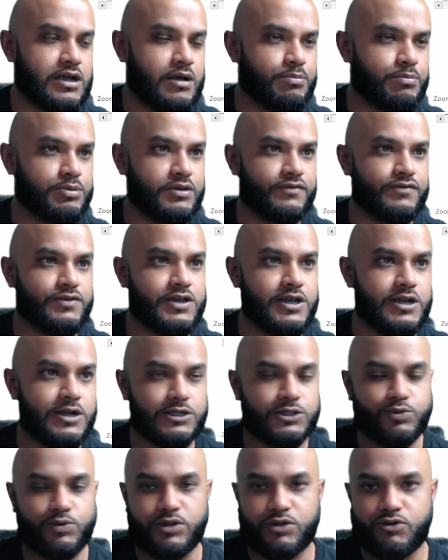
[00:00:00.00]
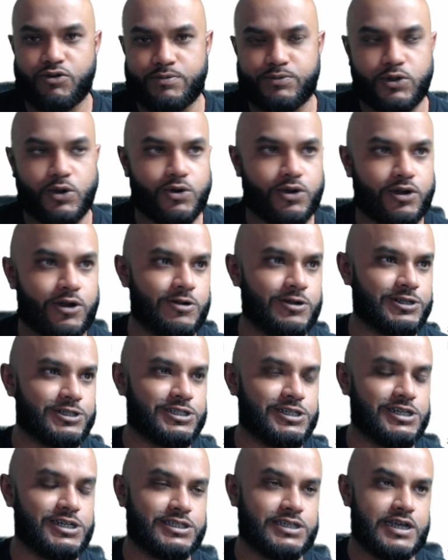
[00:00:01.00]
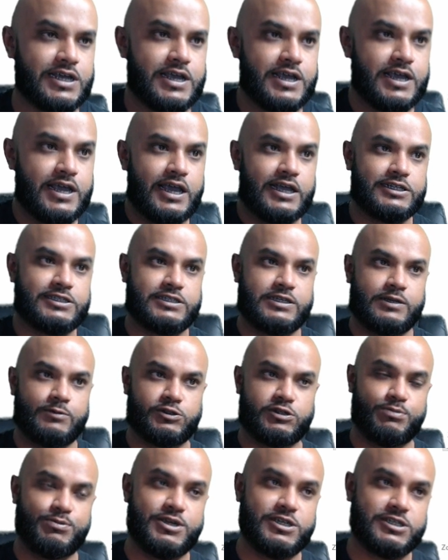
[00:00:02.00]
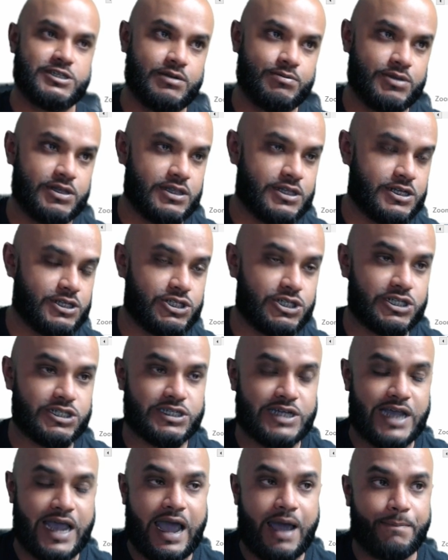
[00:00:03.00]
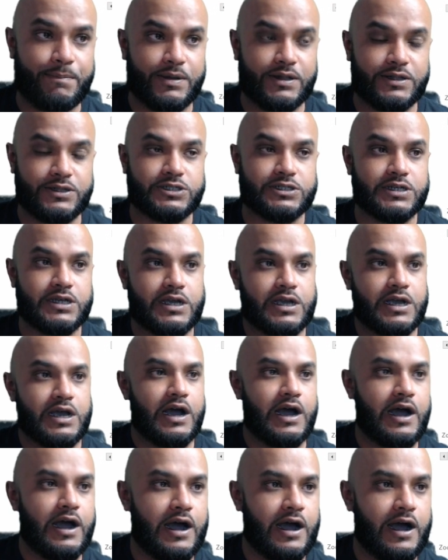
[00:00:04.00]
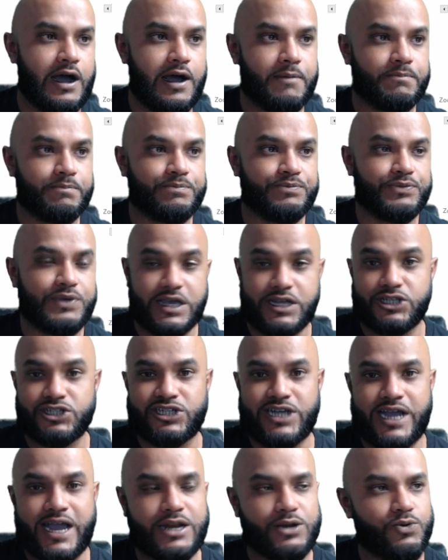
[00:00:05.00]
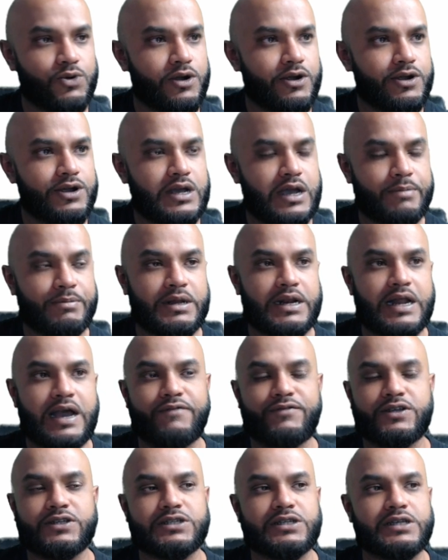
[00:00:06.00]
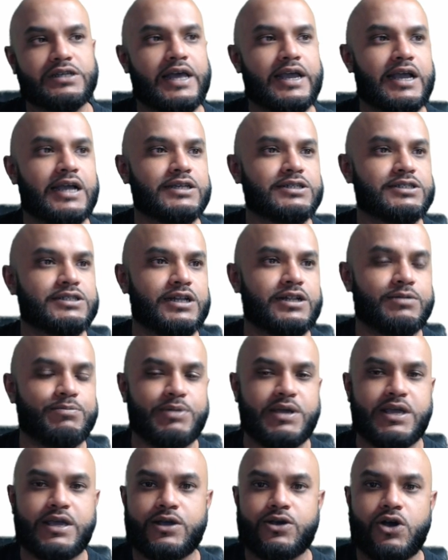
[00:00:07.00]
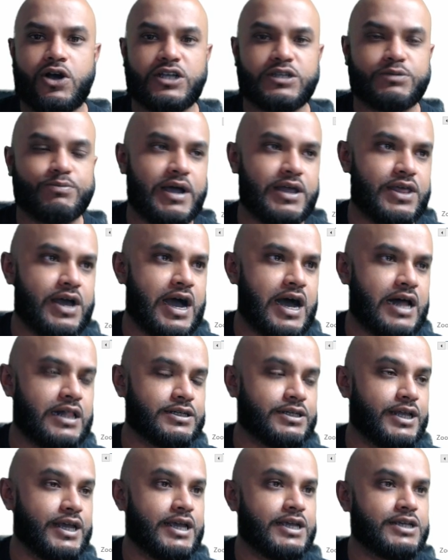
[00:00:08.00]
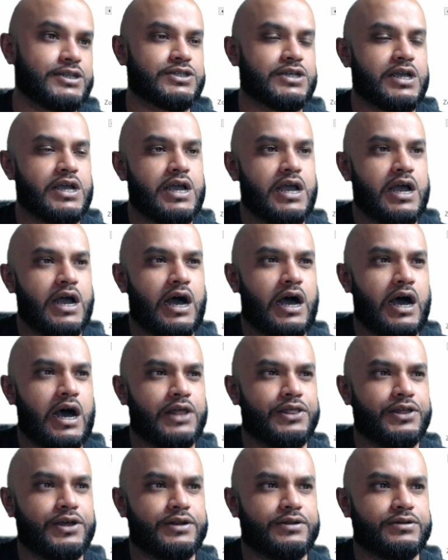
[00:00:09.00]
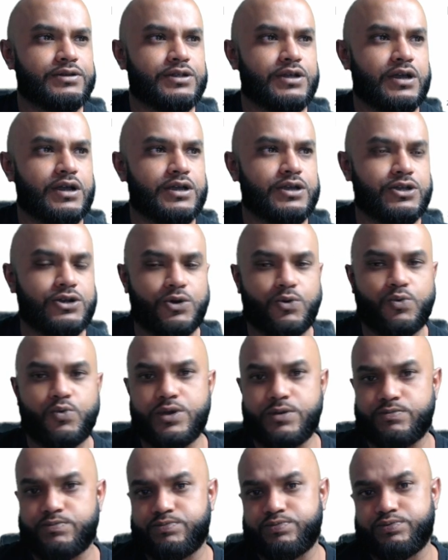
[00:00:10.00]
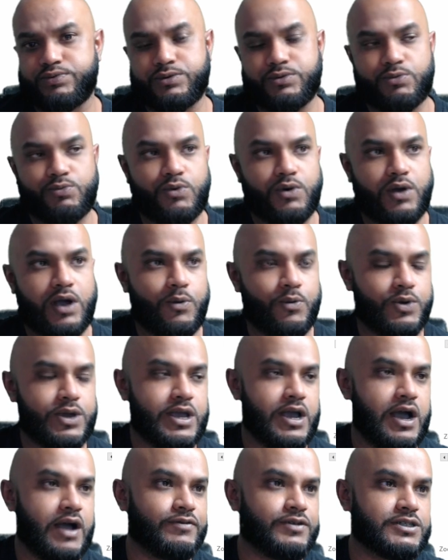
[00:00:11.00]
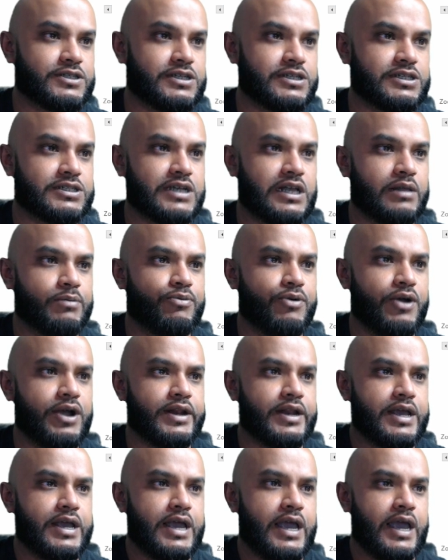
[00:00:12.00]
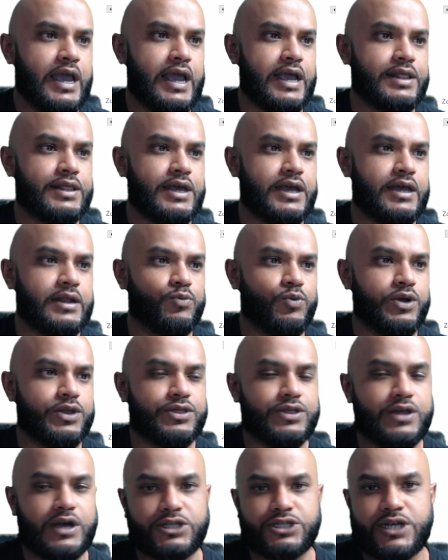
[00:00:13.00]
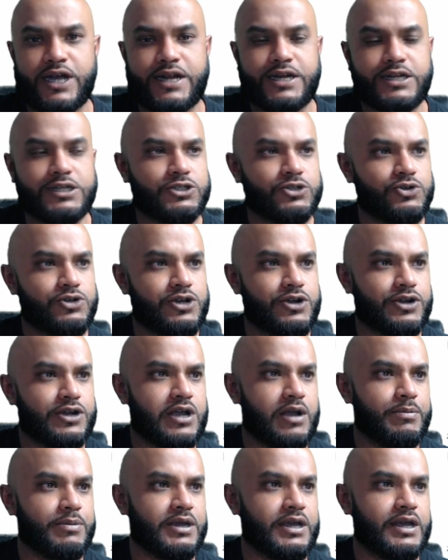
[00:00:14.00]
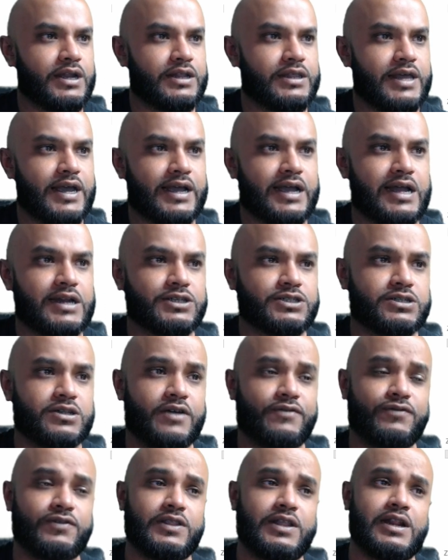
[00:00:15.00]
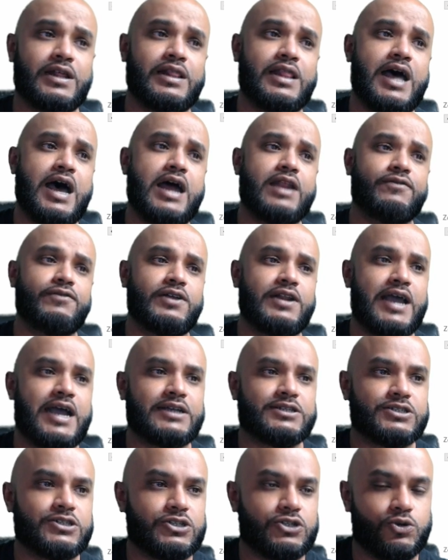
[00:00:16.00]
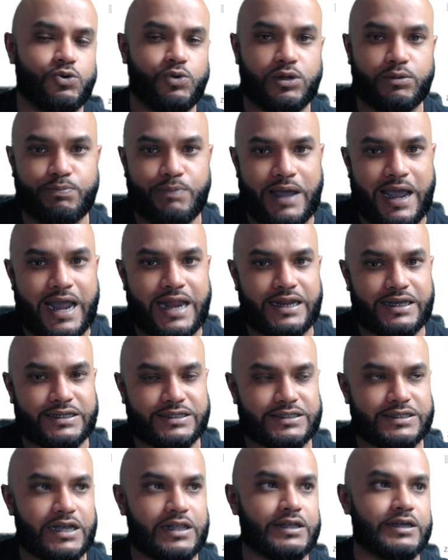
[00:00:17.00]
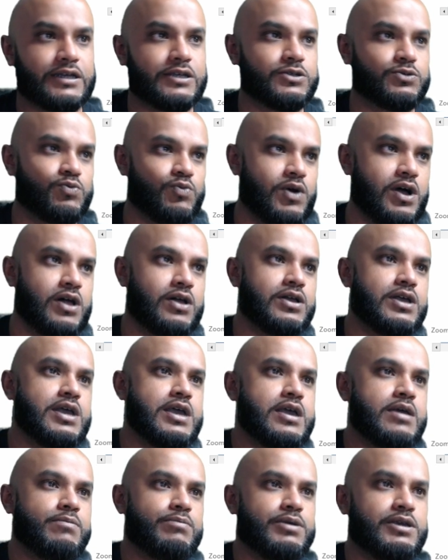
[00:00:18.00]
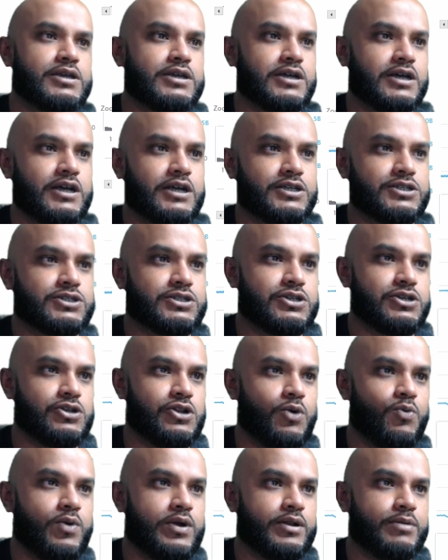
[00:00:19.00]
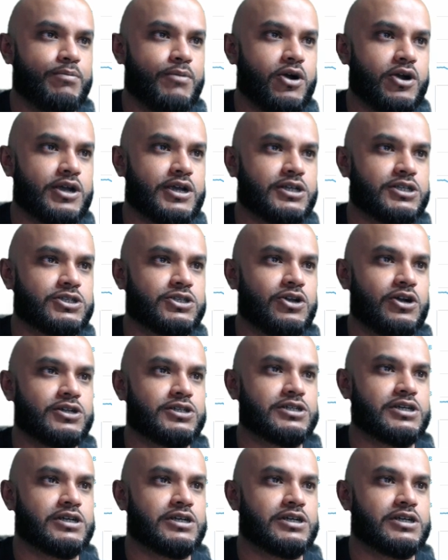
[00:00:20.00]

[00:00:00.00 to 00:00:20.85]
couple of years with cryptocurrencies. It seems to be something that just happens in January. I mean, obviously, like I said, being caused by the holidays that, you know, we obviously celebrate. And then with Chinese New Year coming in and that kind of stuff. And then a lot of it has to do with panic selling as well. Because, you know, when the market starts